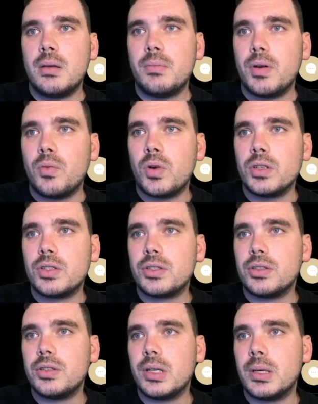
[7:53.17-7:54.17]
But want
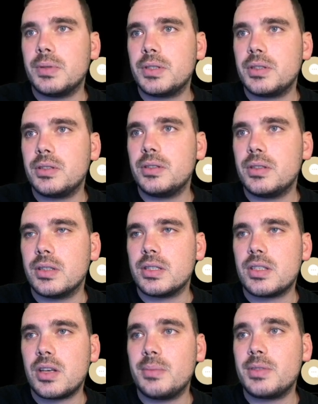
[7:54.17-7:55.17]
to pursue the
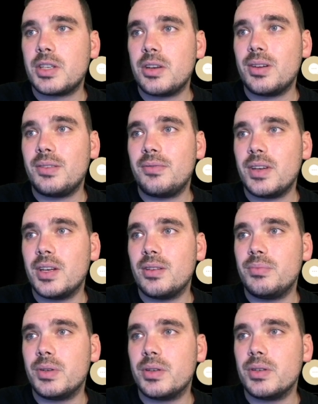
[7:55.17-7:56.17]
cybersecurity field
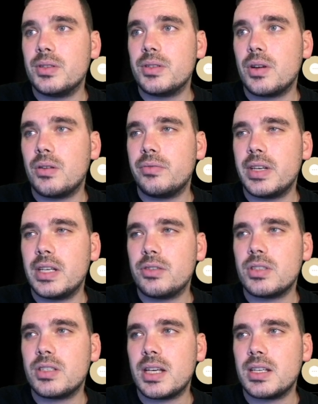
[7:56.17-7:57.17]
because of
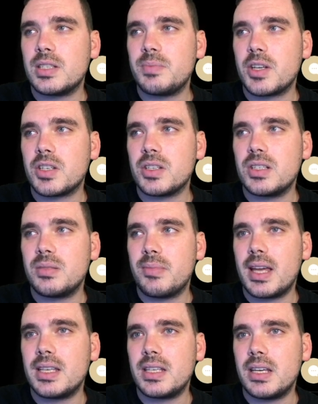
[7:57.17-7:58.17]
interest and especially
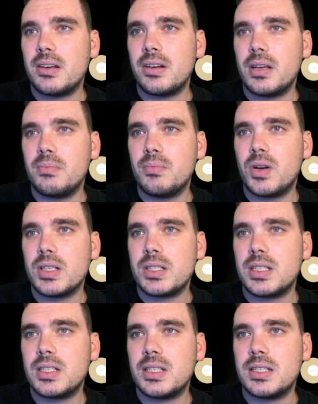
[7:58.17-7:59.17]
demand here in my
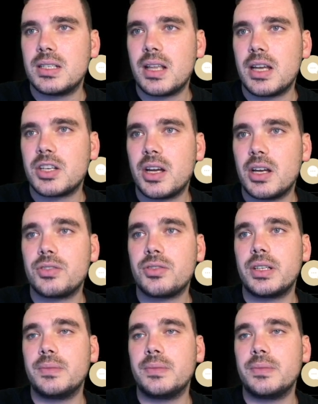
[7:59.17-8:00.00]
city slash country.